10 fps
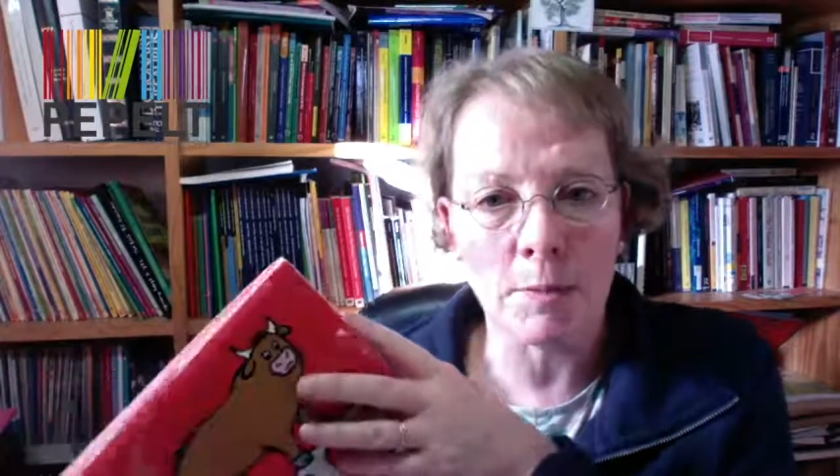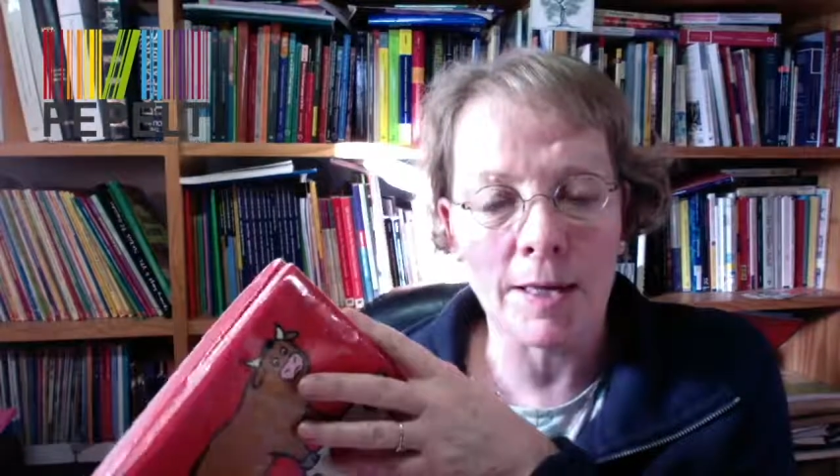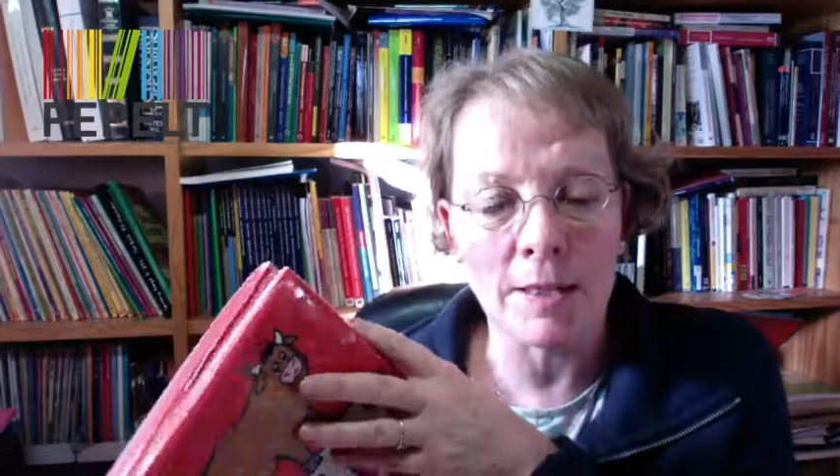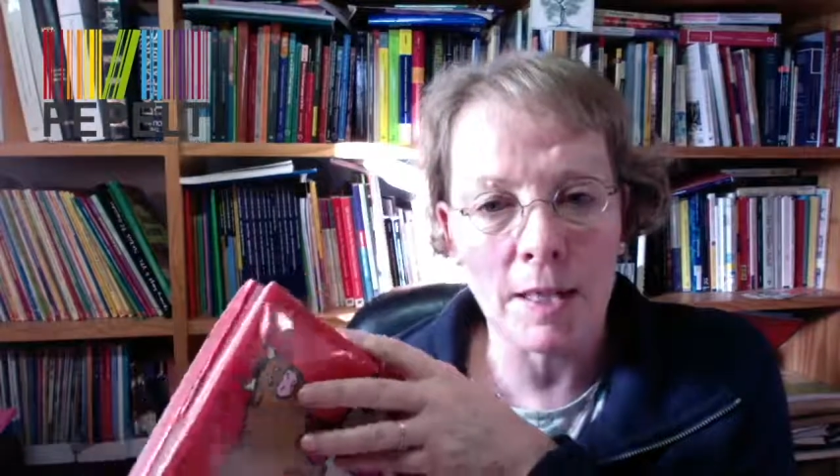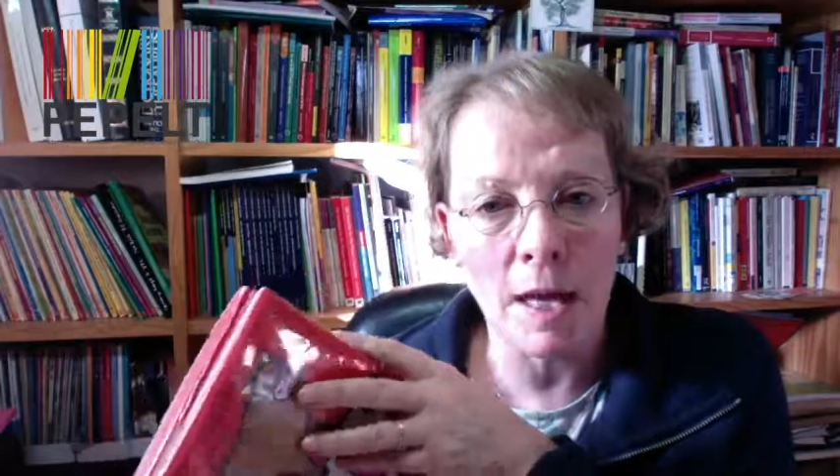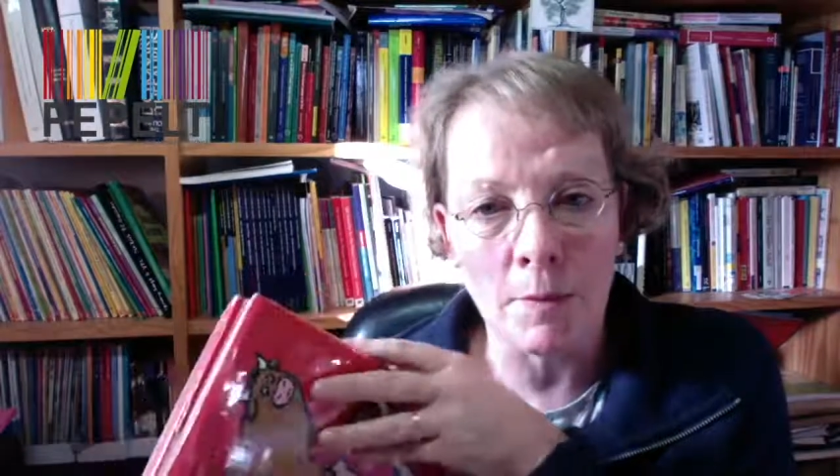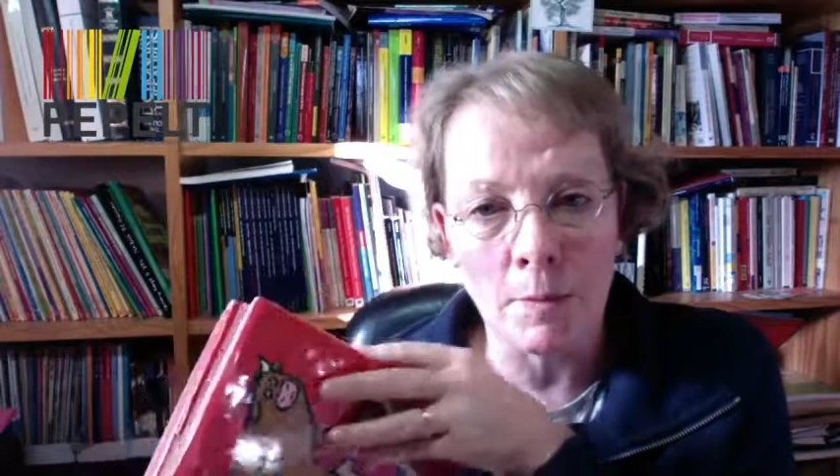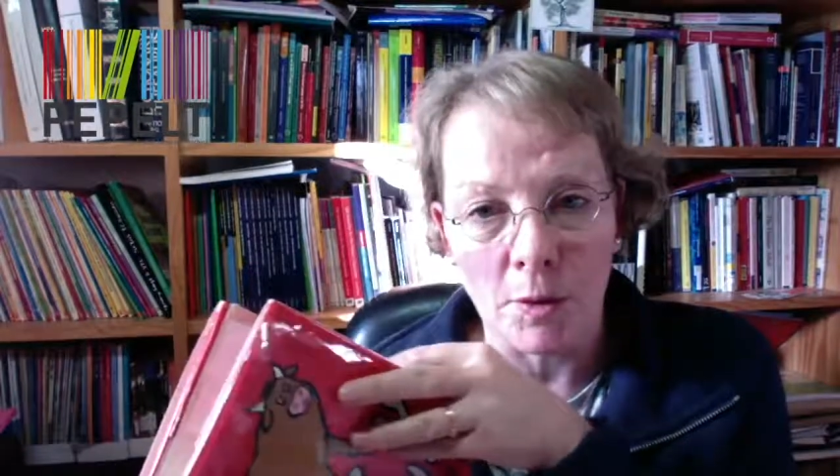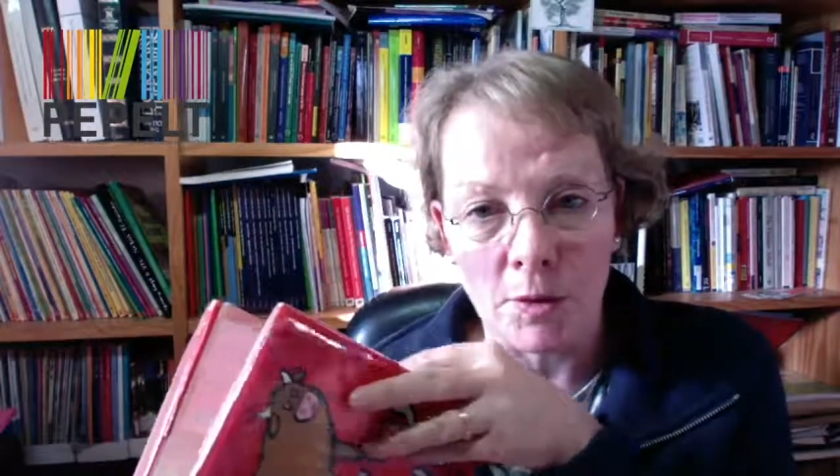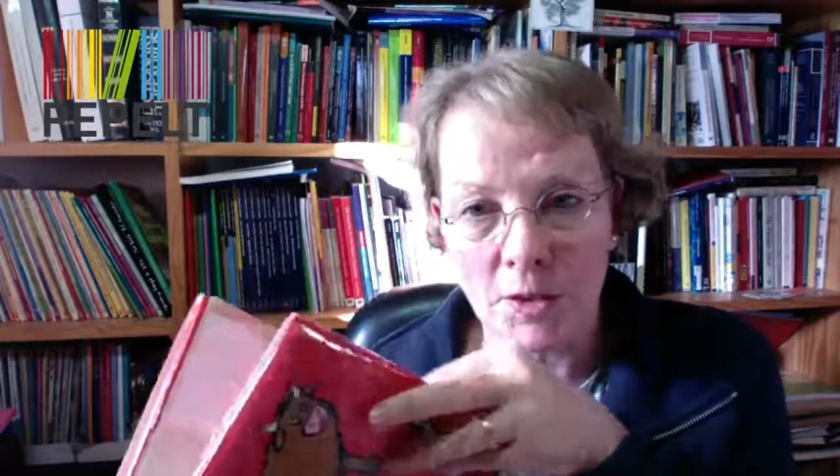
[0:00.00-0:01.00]
are about other
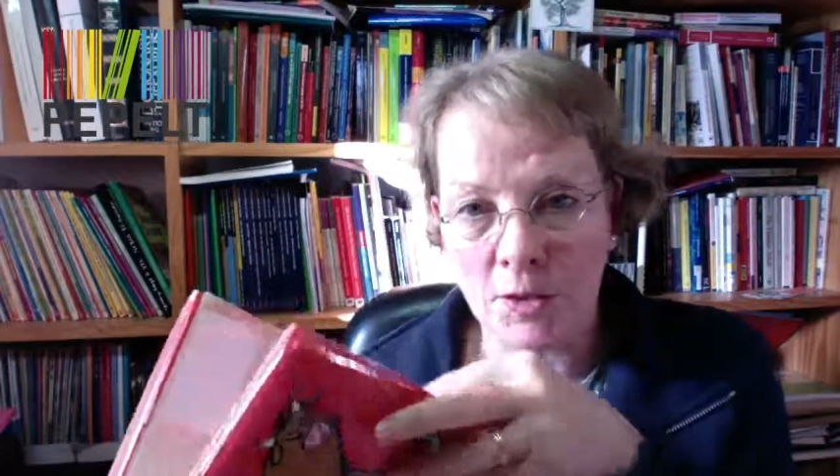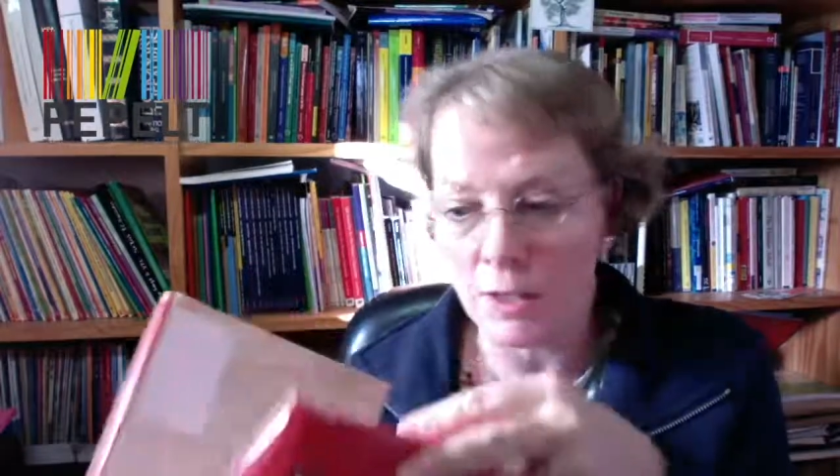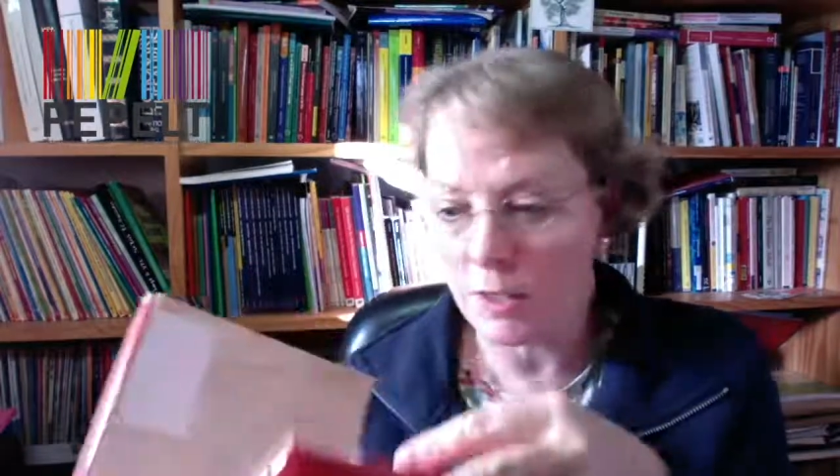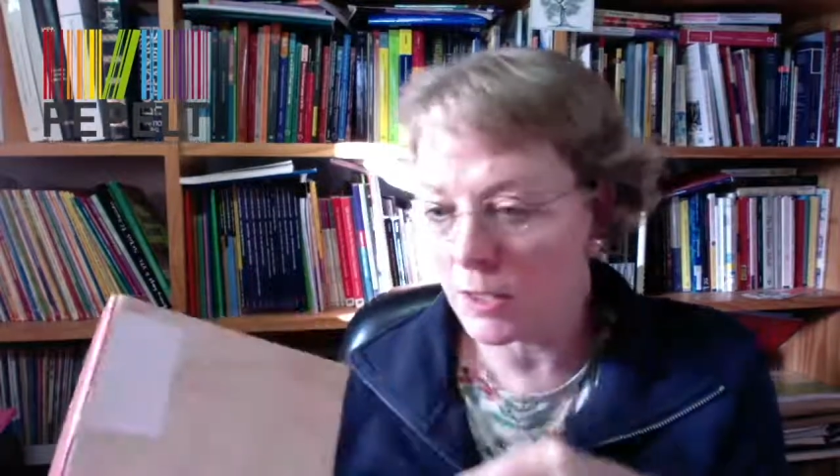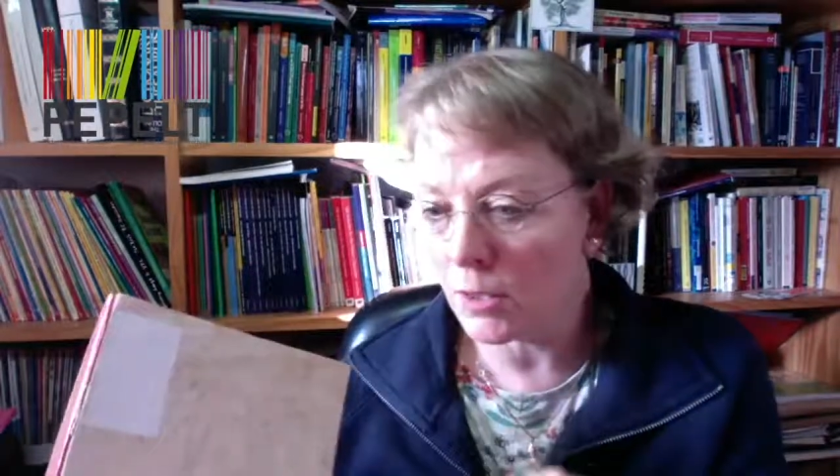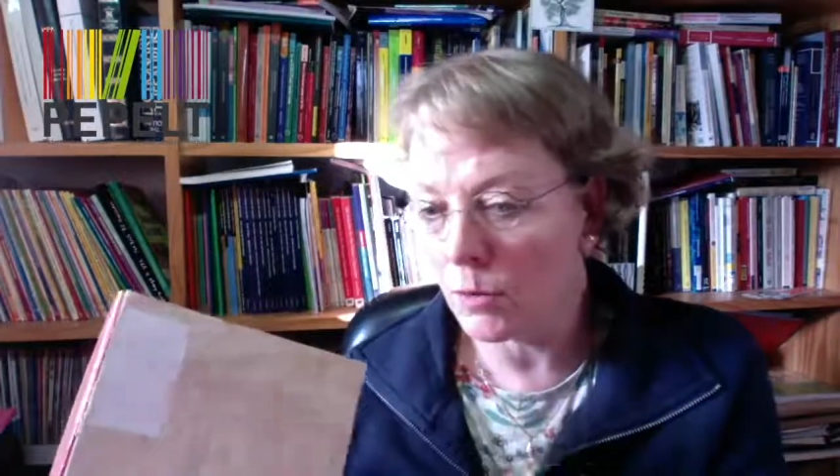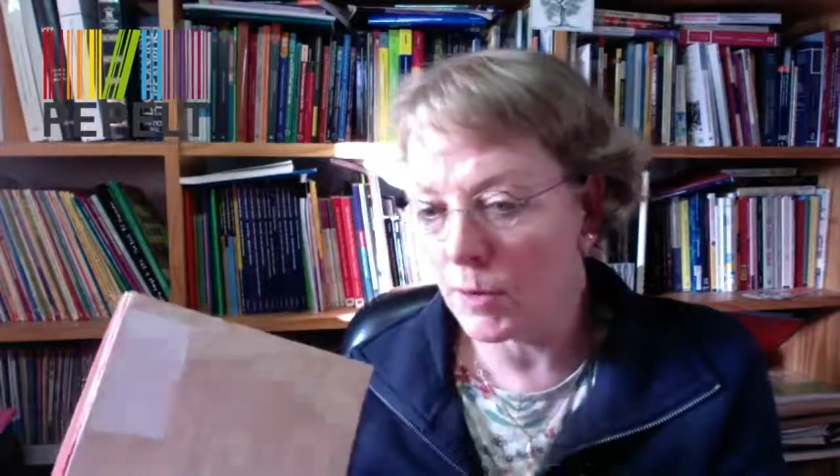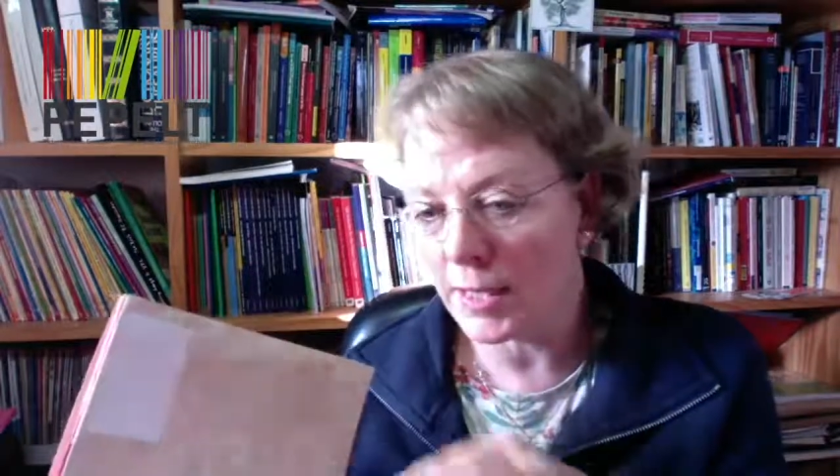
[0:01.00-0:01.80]
books that Laura